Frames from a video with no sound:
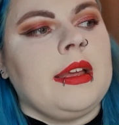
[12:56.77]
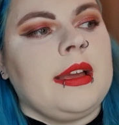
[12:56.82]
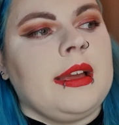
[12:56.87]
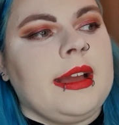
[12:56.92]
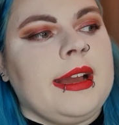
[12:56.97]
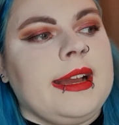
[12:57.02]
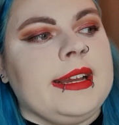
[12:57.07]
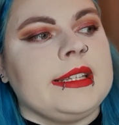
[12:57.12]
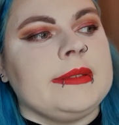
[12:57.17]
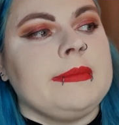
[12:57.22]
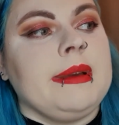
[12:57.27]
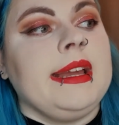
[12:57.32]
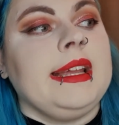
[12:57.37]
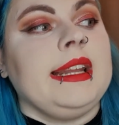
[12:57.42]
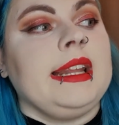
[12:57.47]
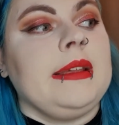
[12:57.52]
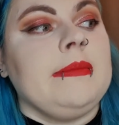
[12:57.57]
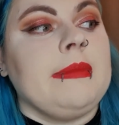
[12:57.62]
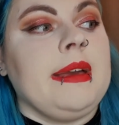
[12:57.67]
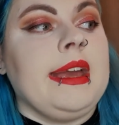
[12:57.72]
it's
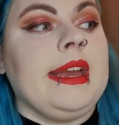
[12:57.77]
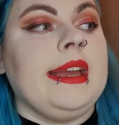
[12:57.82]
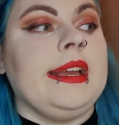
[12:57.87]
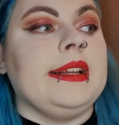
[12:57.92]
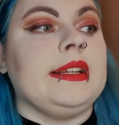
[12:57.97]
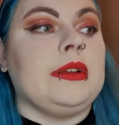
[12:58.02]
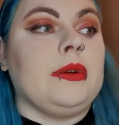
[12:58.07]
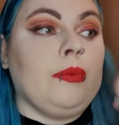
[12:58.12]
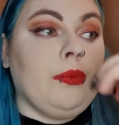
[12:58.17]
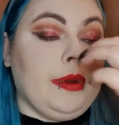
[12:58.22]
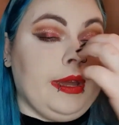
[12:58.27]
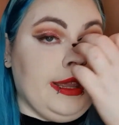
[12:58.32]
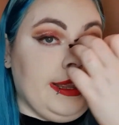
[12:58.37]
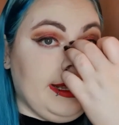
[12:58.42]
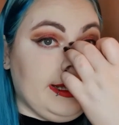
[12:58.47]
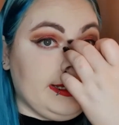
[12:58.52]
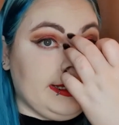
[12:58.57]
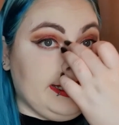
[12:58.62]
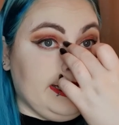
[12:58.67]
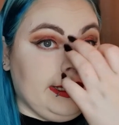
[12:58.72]
mainly made
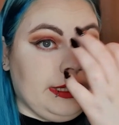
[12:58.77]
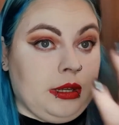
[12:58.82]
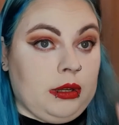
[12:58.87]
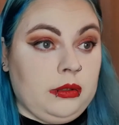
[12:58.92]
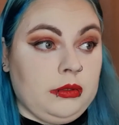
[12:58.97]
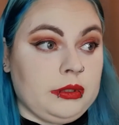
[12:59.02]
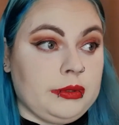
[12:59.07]
with sea salt,